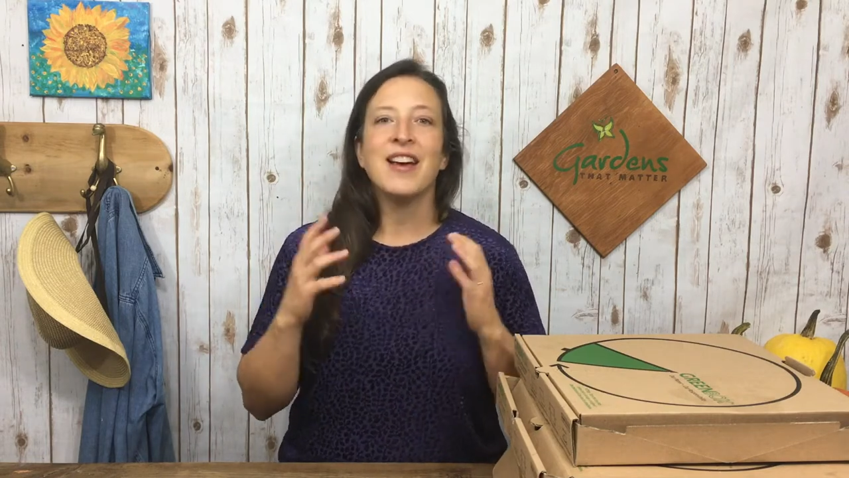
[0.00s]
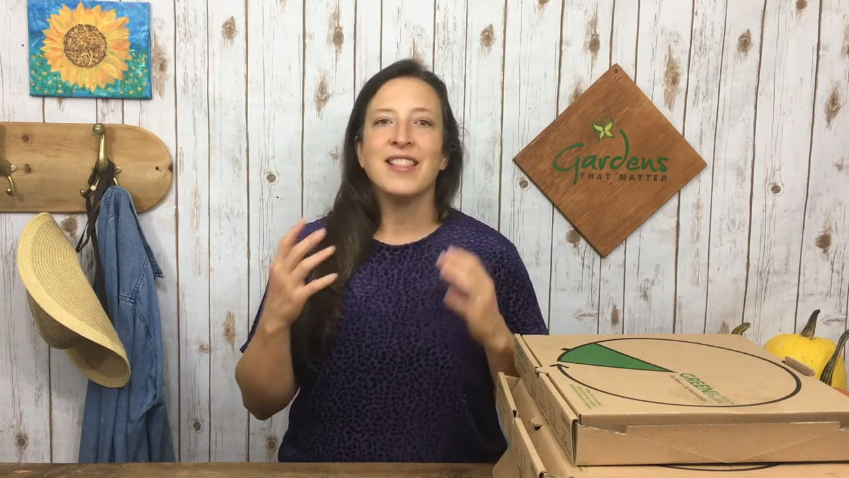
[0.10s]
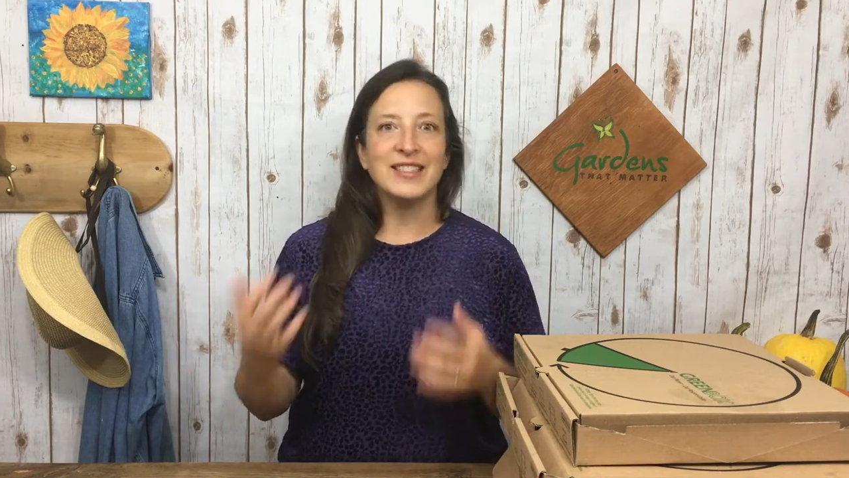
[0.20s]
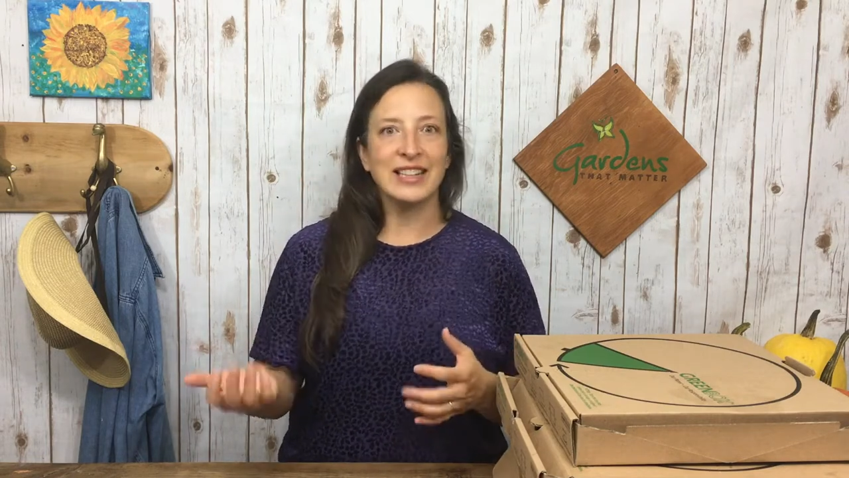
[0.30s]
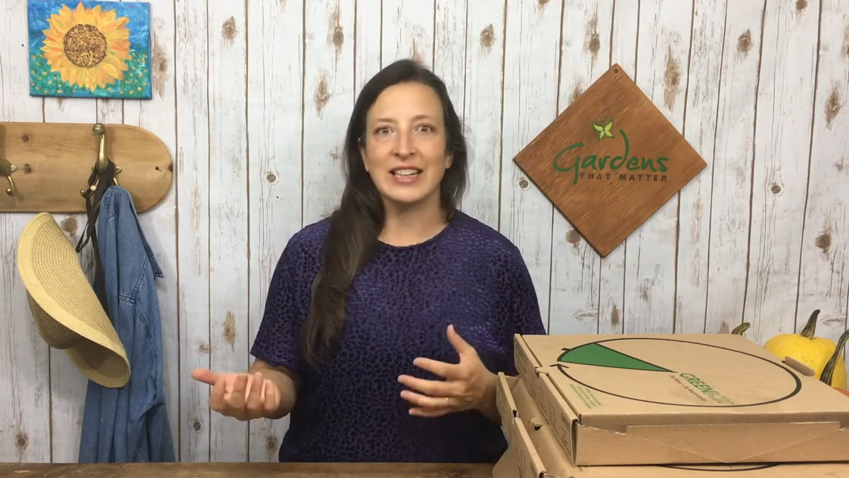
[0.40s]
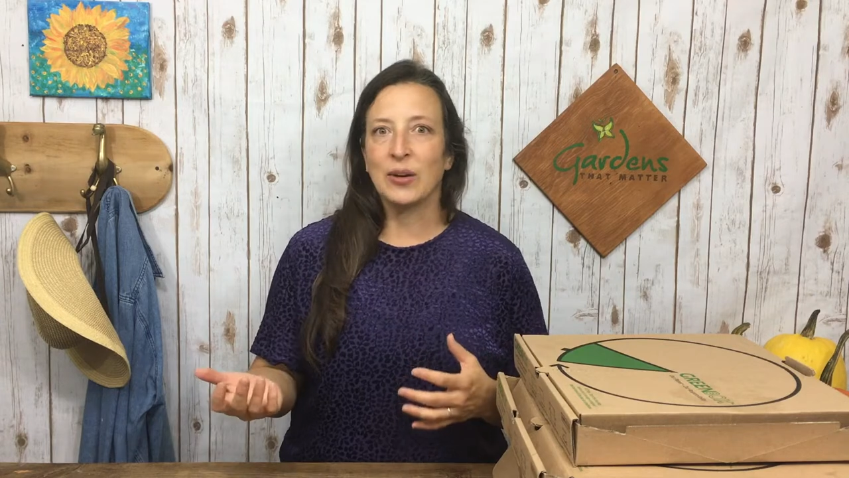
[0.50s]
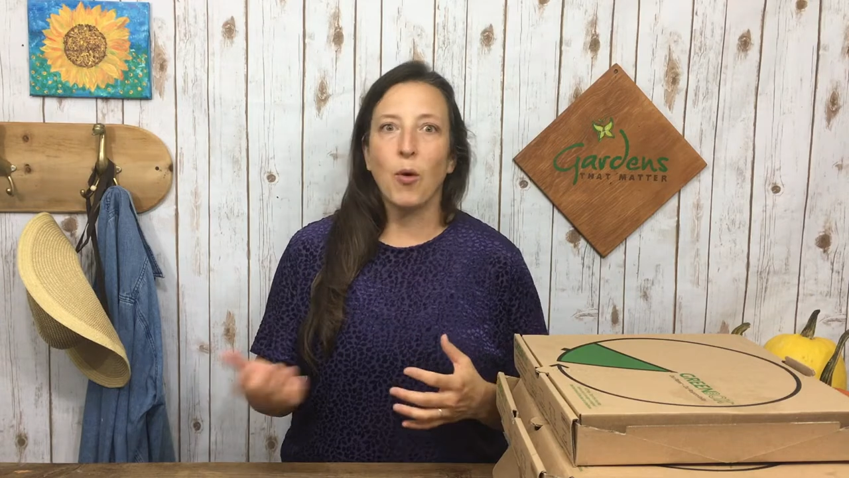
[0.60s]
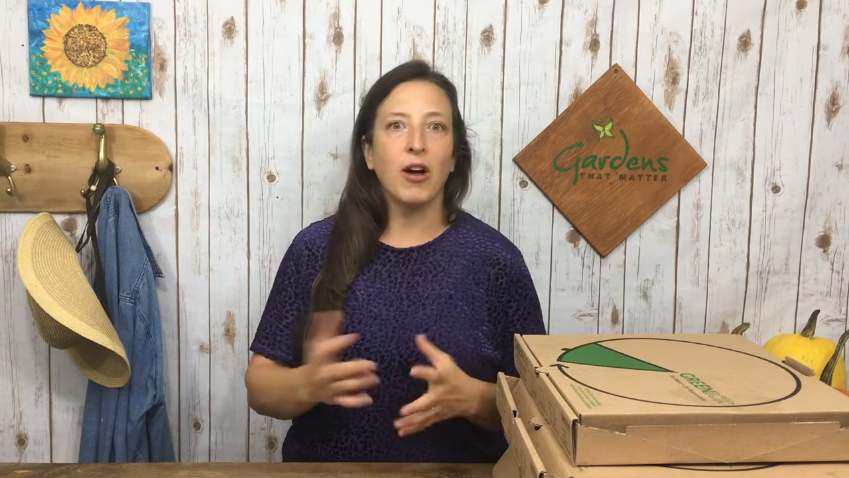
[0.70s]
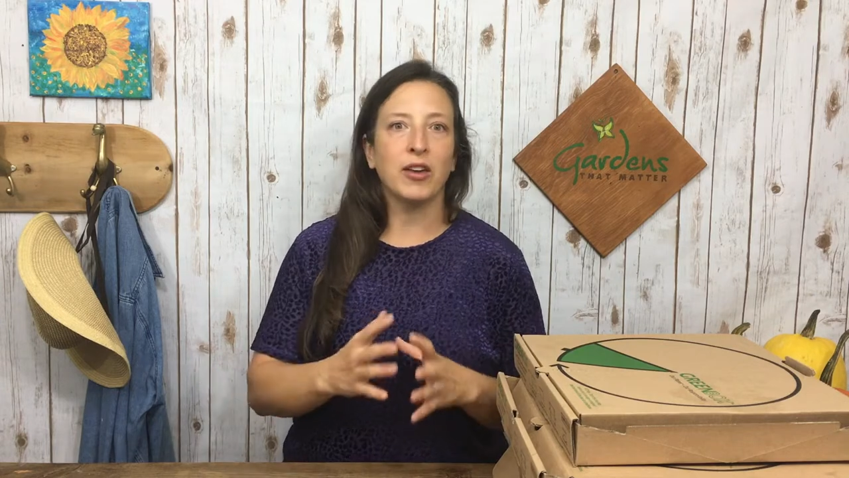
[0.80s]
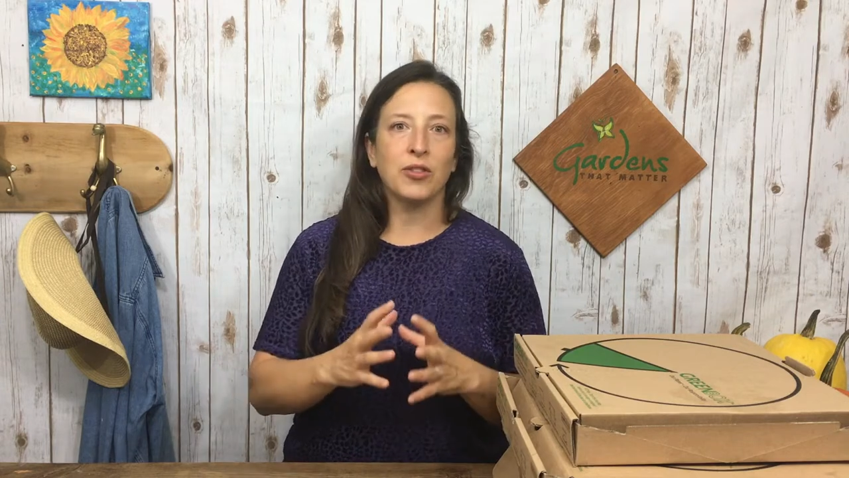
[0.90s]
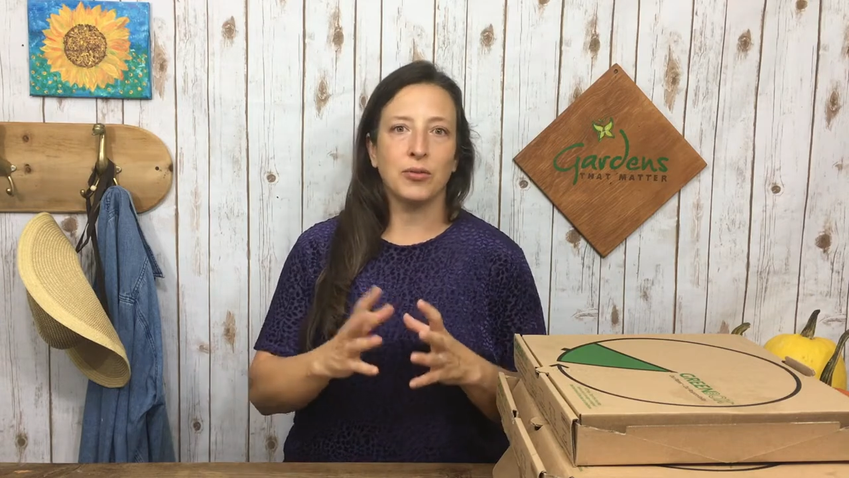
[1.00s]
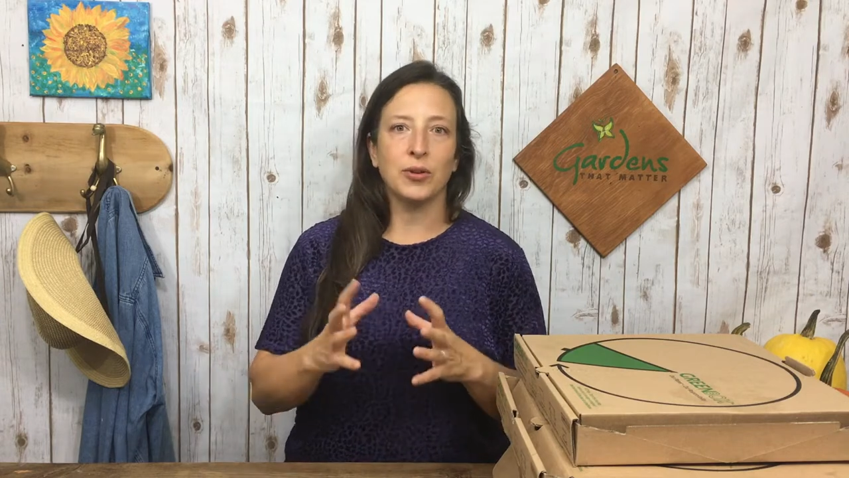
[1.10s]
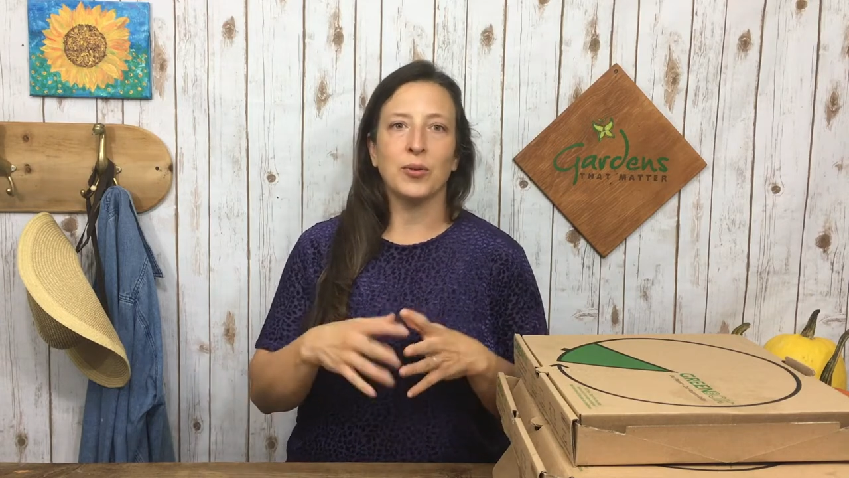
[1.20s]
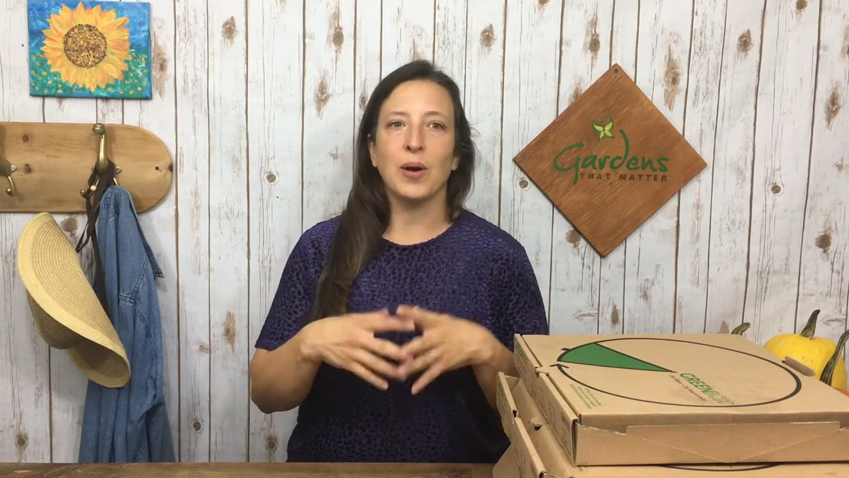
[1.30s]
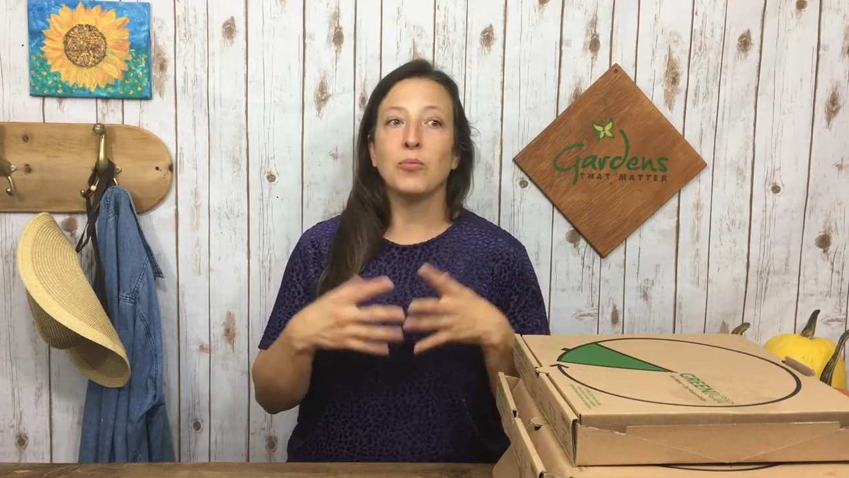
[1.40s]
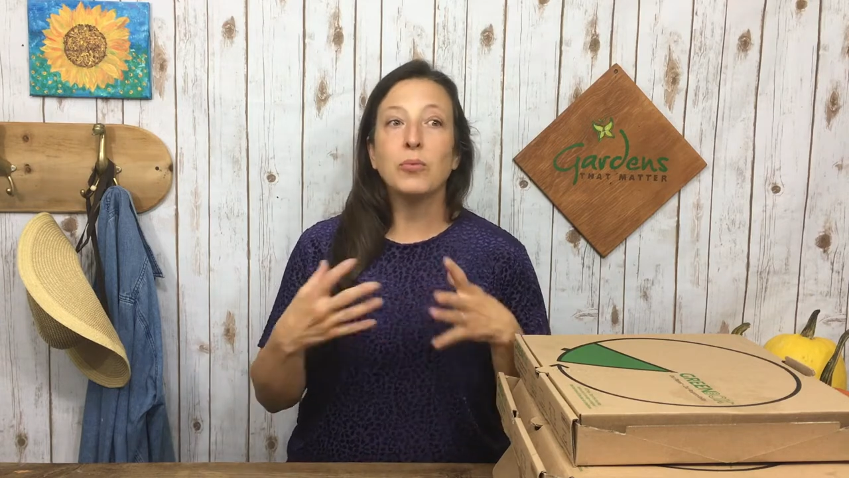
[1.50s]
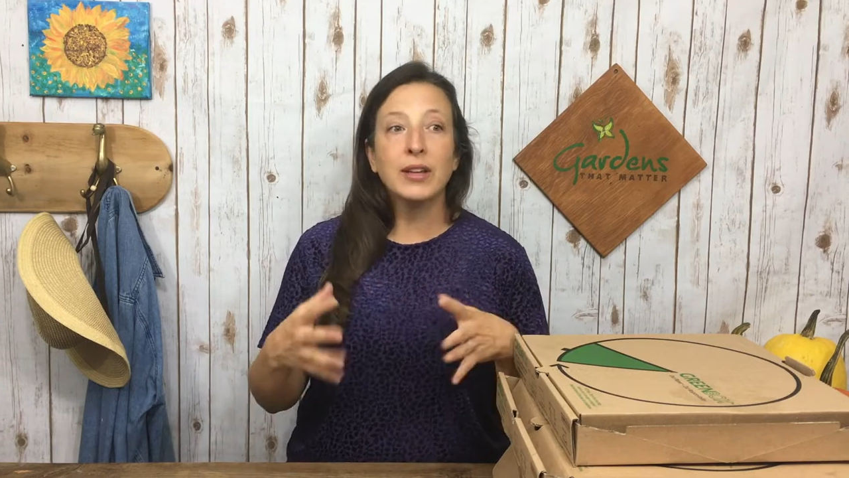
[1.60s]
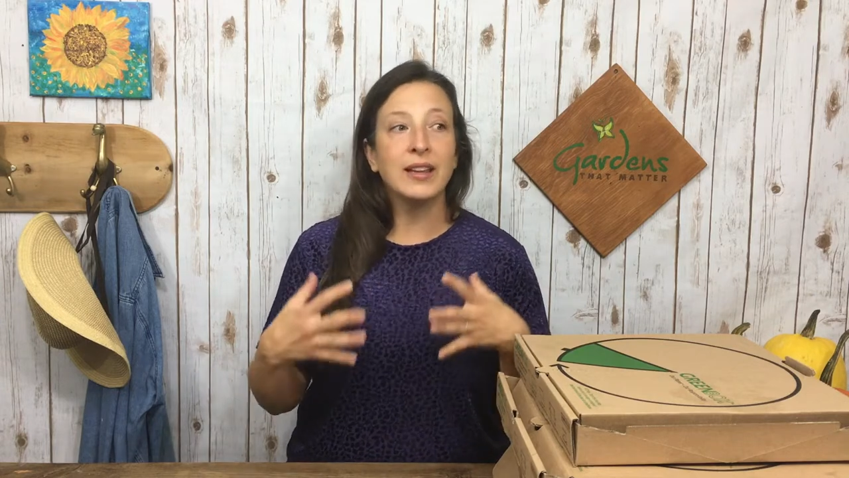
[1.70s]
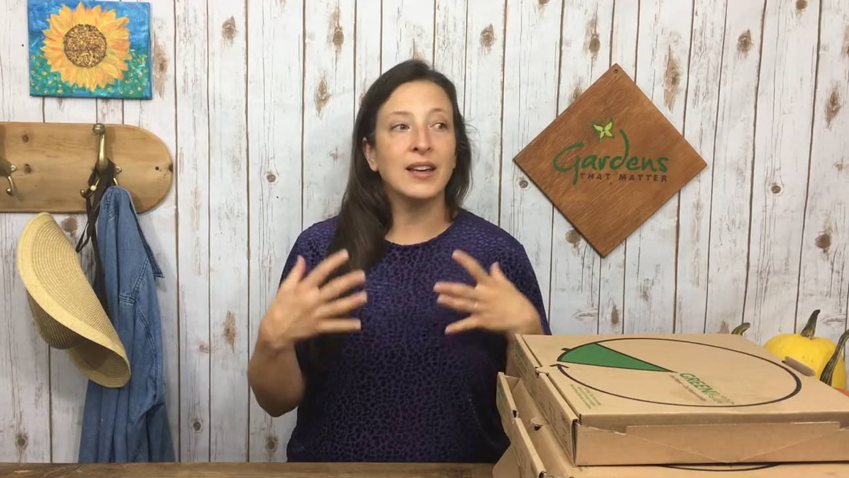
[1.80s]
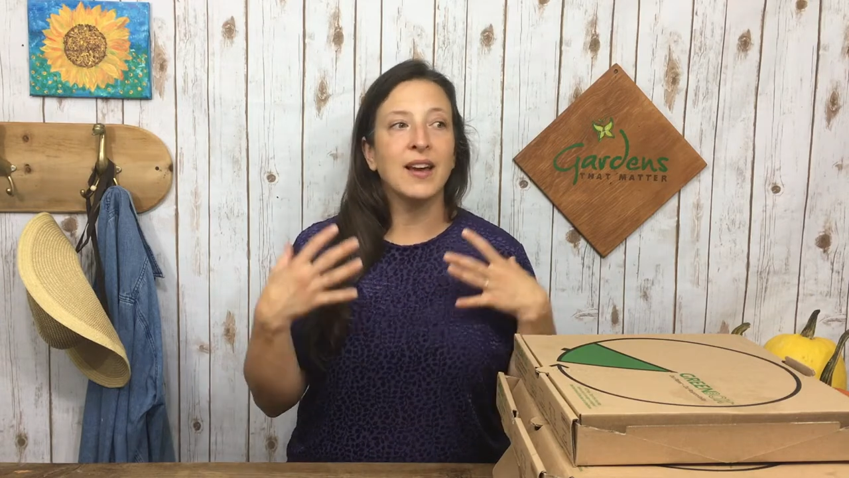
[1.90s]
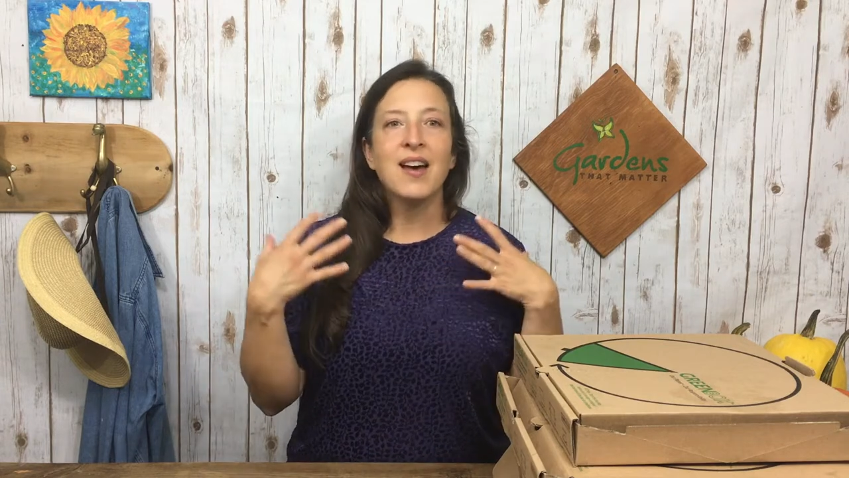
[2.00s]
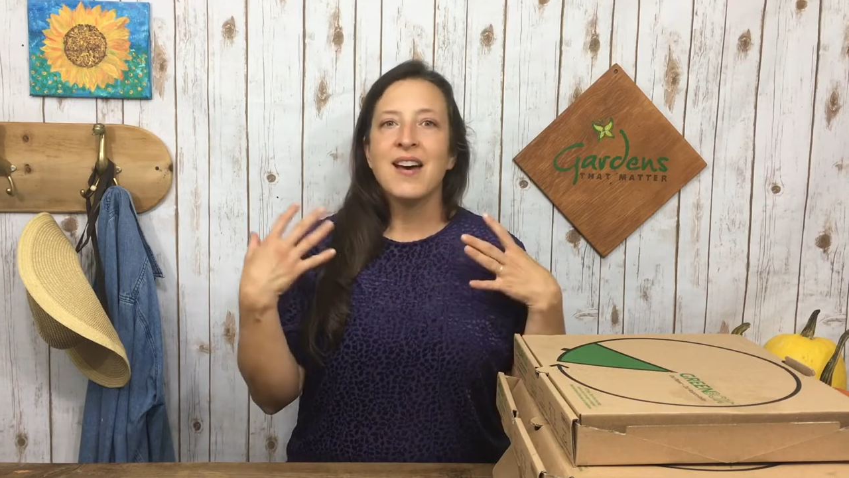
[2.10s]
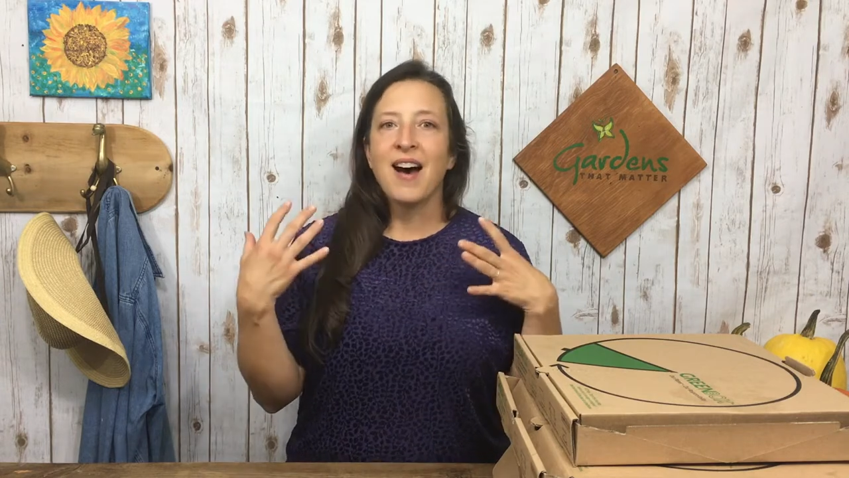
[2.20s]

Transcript: that's going to walk you through a really